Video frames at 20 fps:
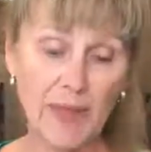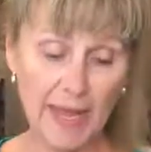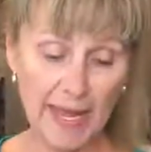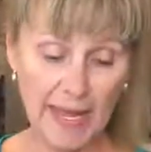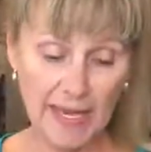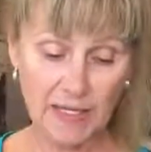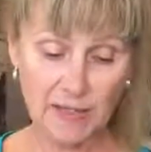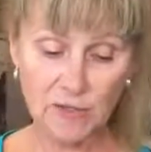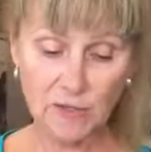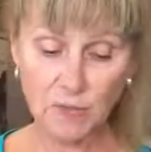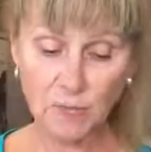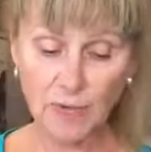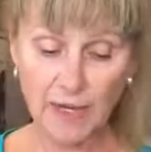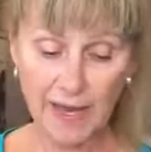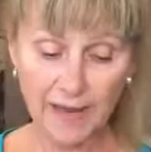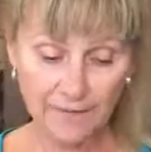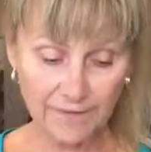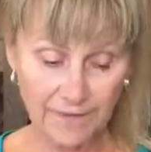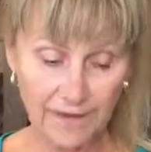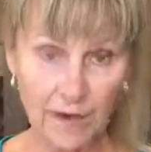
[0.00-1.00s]
And we
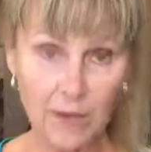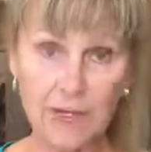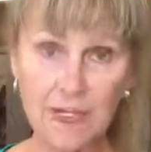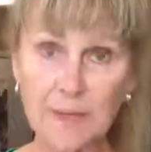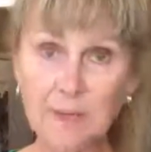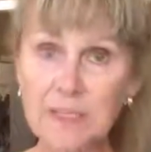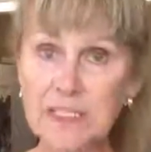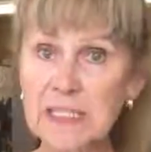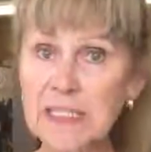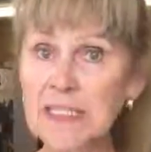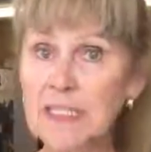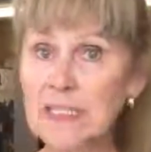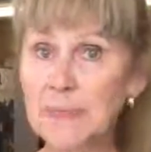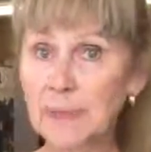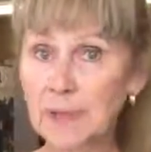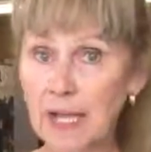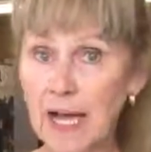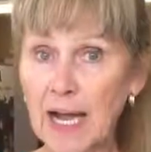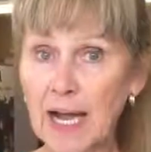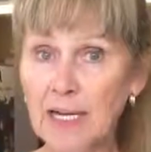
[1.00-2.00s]
have very limited
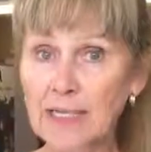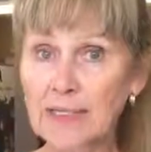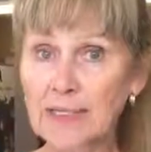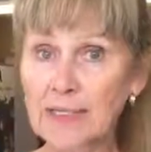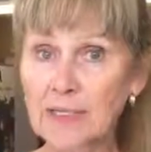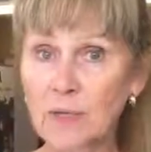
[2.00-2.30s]
supplies,